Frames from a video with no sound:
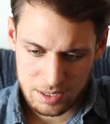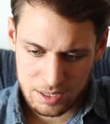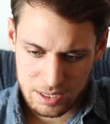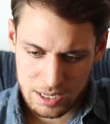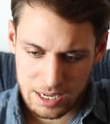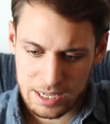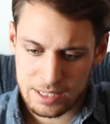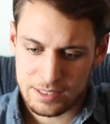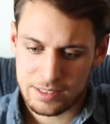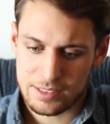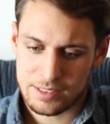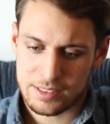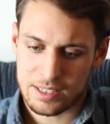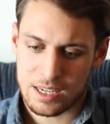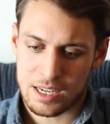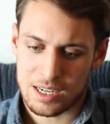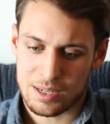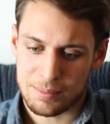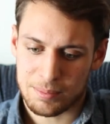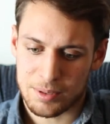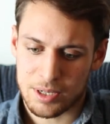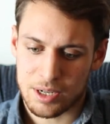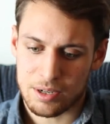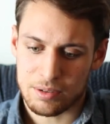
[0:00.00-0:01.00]
had the sign
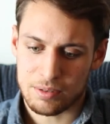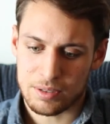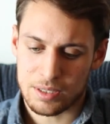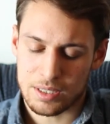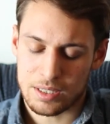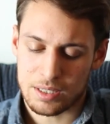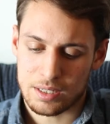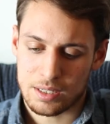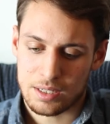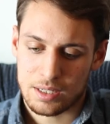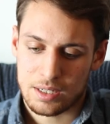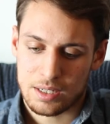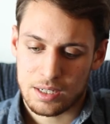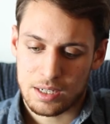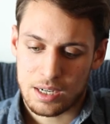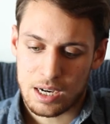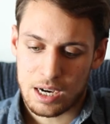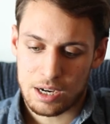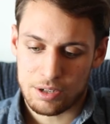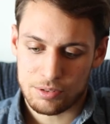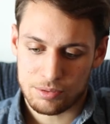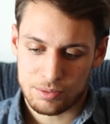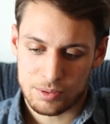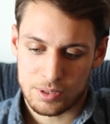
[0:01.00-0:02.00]
up going,
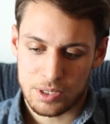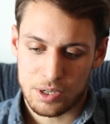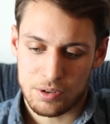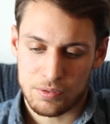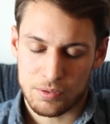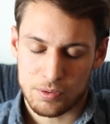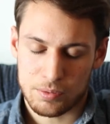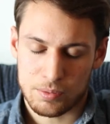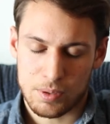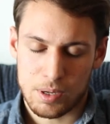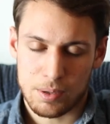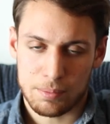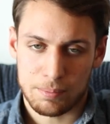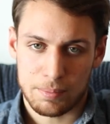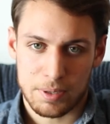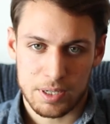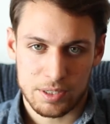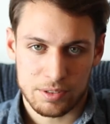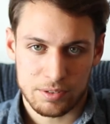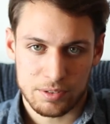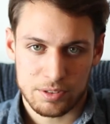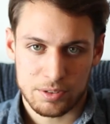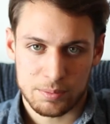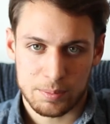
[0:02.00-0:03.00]
I was really overwhelmed by
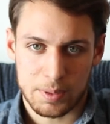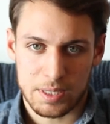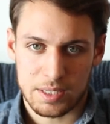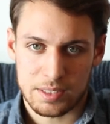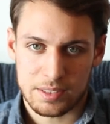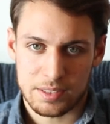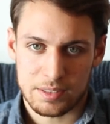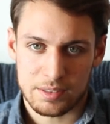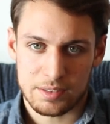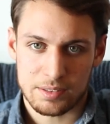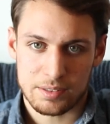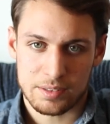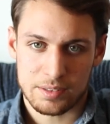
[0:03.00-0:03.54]
the response.